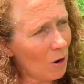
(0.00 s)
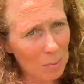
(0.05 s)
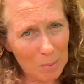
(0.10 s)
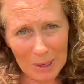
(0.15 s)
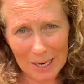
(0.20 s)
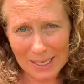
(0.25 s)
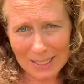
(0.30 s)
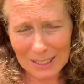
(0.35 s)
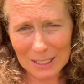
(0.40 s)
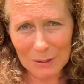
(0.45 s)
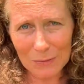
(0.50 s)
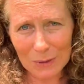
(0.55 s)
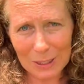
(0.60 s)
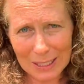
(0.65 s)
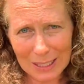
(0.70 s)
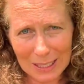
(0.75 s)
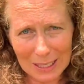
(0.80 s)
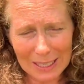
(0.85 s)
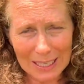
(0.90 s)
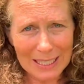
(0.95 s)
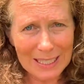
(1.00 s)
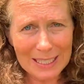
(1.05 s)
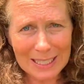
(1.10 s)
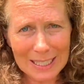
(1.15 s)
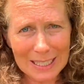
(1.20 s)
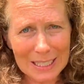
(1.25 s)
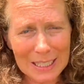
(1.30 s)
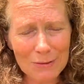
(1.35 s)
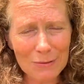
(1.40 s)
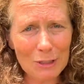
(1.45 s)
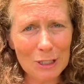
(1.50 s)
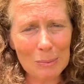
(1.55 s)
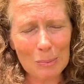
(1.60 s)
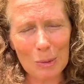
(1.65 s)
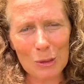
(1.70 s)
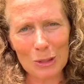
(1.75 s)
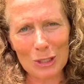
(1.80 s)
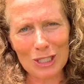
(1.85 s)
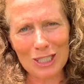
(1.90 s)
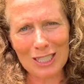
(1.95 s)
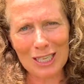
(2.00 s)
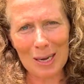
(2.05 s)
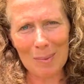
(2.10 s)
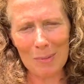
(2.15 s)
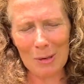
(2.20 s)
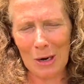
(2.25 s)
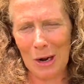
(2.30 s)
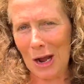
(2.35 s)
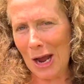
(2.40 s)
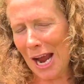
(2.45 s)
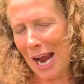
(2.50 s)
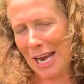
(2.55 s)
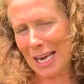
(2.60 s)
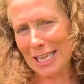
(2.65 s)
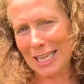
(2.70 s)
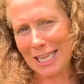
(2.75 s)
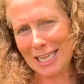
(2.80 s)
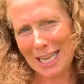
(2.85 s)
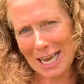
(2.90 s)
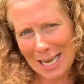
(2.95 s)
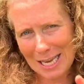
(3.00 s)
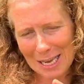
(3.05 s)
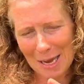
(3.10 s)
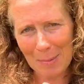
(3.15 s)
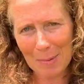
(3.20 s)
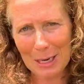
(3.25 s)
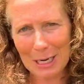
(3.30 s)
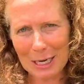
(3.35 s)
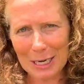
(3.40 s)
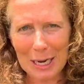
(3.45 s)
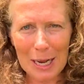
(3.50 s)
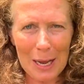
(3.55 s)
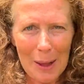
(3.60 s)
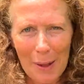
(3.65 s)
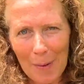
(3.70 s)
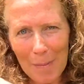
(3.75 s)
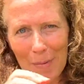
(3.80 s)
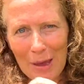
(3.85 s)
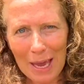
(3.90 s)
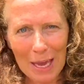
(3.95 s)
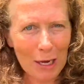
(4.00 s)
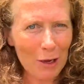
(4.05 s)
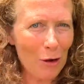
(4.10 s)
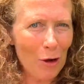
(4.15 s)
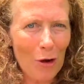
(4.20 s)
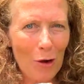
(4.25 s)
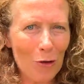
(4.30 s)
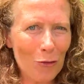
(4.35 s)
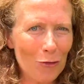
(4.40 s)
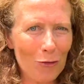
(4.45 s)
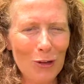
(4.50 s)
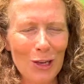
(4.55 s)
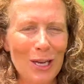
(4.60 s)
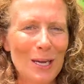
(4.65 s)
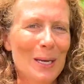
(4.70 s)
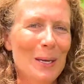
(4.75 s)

are places for little insectivorous birds to come and hide, and then they come in and peck off